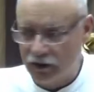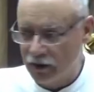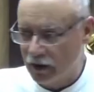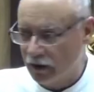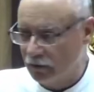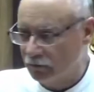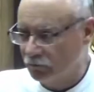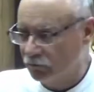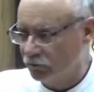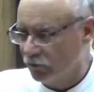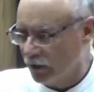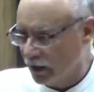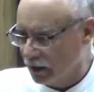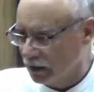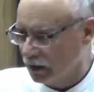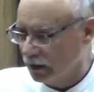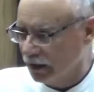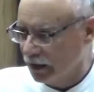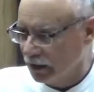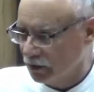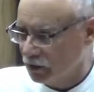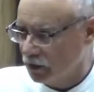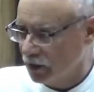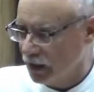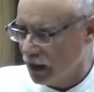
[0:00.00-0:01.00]
then
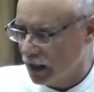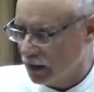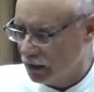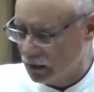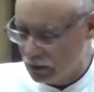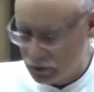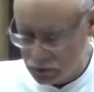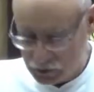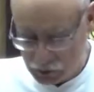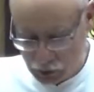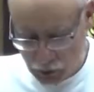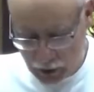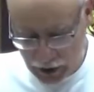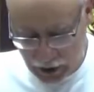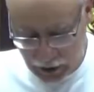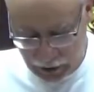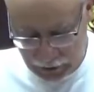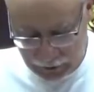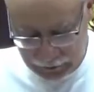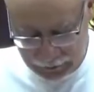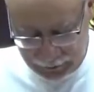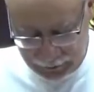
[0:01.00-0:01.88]
finally at the end as well.